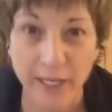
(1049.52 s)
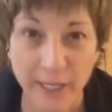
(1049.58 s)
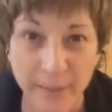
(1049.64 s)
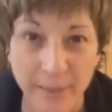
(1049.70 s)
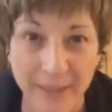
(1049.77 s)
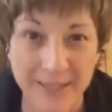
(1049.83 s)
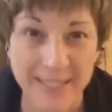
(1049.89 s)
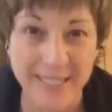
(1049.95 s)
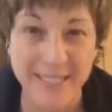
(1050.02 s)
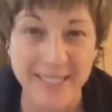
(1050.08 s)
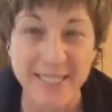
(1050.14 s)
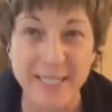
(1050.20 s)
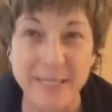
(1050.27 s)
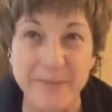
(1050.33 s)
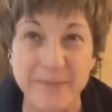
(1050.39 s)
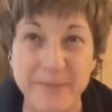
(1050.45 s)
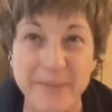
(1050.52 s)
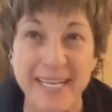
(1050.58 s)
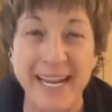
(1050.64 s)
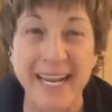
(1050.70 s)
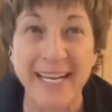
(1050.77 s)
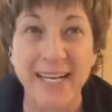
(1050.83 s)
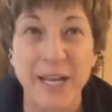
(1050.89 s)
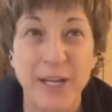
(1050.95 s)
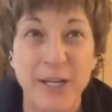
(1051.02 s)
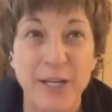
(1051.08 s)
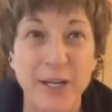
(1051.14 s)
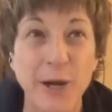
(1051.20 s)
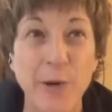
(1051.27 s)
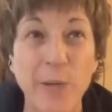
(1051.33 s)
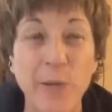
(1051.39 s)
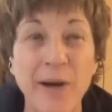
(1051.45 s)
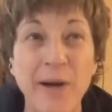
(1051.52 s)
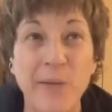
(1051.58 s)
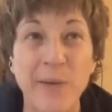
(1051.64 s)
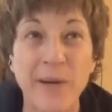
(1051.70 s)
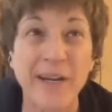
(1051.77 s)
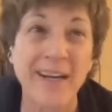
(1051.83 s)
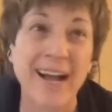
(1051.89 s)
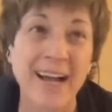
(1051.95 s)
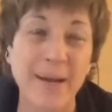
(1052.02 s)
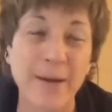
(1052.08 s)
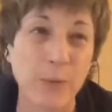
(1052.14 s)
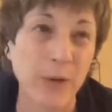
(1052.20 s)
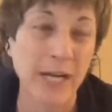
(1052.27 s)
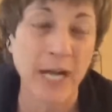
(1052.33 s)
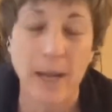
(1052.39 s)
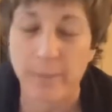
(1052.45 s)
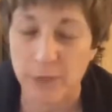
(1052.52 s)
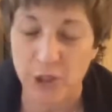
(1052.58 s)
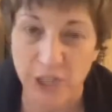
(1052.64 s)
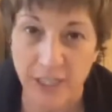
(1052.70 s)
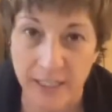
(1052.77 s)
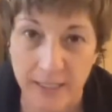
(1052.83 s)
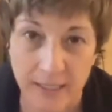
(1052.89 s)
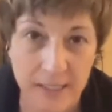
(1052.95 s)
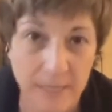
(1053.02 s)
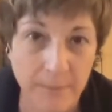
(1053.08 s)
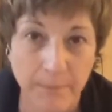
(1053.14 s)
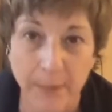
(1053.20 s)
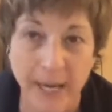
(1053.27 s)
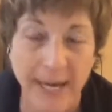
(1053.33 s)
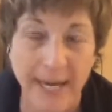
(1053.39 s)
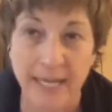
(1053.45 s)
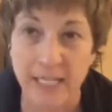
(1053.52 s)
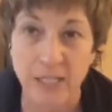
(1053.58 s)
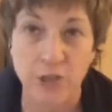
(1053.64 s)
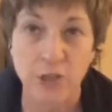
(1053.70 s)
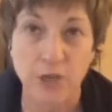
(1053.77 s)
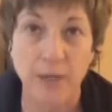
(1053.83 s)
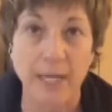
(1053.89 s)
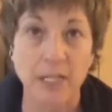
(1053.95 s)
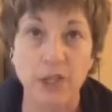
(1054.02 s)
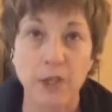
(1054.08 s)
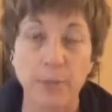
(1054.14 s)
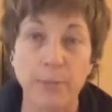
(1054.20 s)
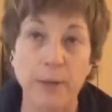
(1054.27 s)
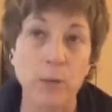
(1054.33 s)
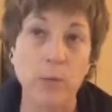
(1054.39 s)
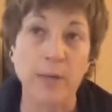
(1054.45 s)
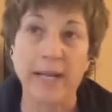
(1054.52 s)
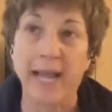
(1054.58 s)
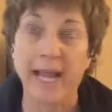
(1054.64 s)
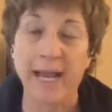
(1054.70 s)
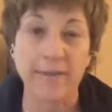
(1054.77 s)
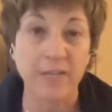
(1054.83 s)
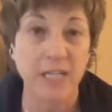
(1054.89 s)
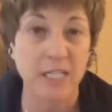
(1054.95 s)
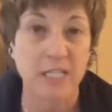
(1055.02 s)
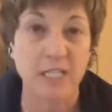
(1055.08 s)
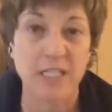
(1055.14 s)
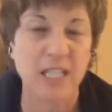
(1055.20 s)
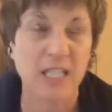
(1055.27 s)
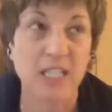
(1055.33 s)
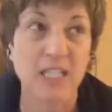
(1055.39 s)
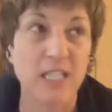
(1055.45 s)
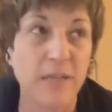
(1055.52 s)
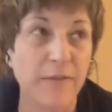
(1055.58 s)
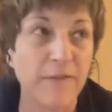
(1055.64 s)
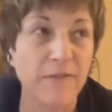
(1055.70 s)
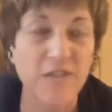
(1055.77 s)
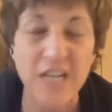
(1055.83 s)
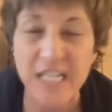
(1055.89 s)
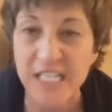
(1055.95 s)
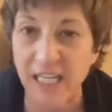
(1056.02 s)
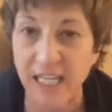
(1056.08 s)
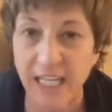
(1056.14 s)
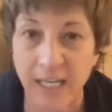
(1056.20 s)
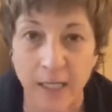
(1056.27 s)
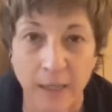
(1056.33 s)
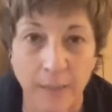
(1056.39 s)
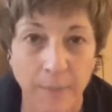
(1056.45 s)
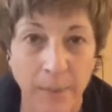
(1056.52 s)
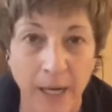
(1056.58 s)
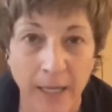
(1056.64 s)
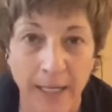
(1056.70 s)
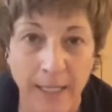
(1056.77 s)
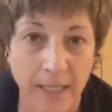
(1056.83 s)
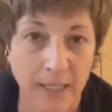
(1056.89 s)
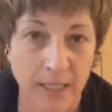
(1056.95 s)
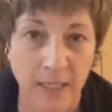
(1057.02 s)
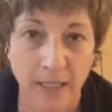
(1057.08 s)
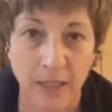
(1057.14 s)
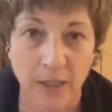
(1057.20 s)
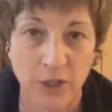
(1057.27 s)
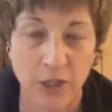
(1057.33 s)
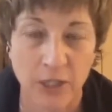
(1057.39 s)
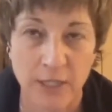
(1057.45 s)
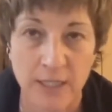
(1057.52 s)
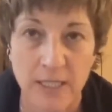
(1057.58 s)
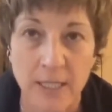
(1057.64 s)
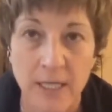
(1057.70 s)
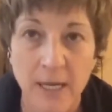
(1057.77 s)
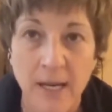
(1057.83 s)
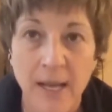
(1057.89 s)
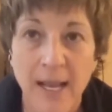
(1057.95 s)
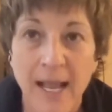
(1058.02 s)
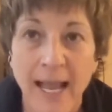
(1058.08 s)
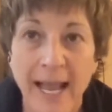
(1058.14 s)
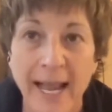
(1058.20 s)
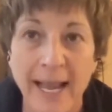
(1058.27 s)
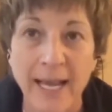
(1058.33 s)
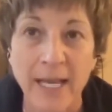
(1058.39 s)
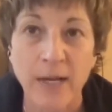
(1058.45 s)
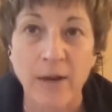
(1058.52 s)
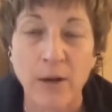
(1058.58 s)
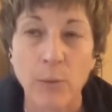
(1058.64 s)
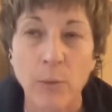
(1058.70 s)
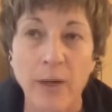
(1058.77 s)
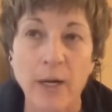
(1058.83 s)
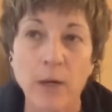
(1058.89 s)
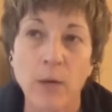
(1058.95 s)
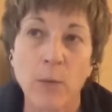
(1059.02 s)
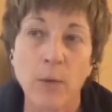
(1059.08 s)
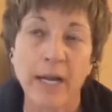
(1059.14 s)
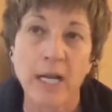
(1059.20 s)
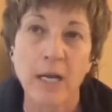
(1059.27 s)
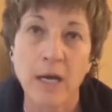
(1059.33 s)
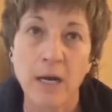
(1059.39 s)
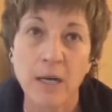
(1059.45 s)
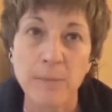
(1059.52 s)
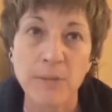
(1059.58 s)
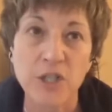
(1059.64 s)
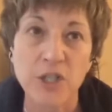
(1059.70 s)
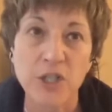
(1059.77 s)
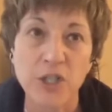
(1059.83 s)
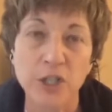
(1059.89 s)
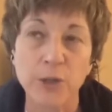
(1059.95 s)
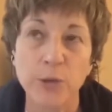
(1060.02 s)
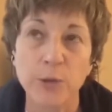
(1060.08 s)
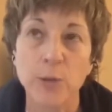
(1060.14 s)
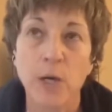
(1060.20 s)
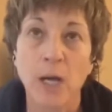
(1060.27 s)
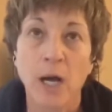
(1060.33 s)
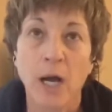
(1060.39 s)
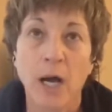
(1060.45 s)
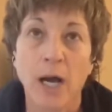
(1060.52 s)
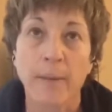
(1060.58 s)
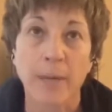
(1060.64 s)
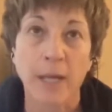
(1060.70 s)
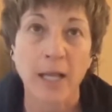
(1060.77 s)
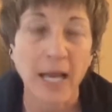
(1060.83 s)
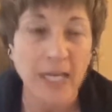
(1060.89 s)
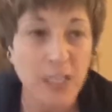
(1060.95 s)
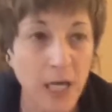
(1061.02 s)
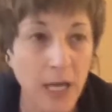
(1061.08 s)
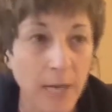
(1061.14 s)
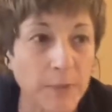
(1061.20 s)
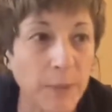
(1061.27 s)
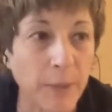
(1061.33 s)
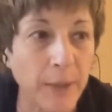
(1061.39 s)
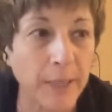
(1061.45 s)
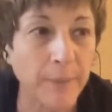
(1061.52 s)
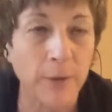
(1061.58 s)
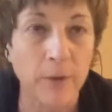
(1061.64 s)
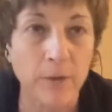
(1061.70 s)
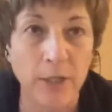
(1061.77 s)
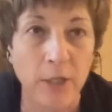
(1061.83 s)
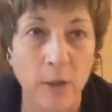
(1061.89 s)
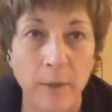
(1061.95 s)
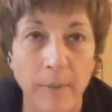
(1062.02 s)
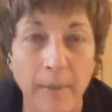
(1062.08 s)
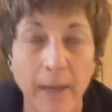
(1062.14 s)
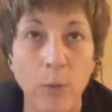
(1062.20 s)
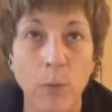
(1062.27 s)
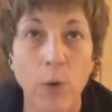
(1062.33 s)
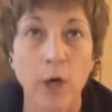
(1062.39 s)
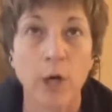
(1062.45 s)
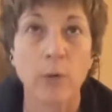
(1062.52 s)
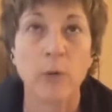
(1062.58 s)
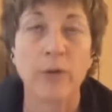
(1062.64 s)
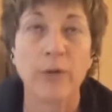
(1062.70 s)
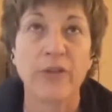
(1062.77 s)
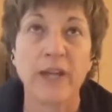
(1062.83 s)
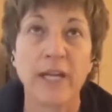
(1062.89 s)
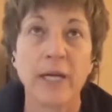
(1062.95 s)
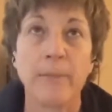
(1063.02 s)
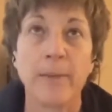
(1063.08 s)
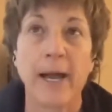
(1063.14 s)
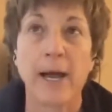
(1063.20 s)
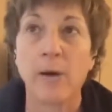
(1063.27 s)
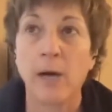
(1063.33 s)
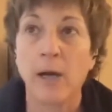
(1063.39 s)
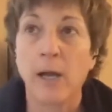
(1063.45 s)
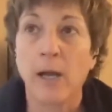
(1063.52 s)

about systems. And we're not machines by any stretch, but we have this sophisticated body intelligence. And when it comes to a lot of times people, in my work will think about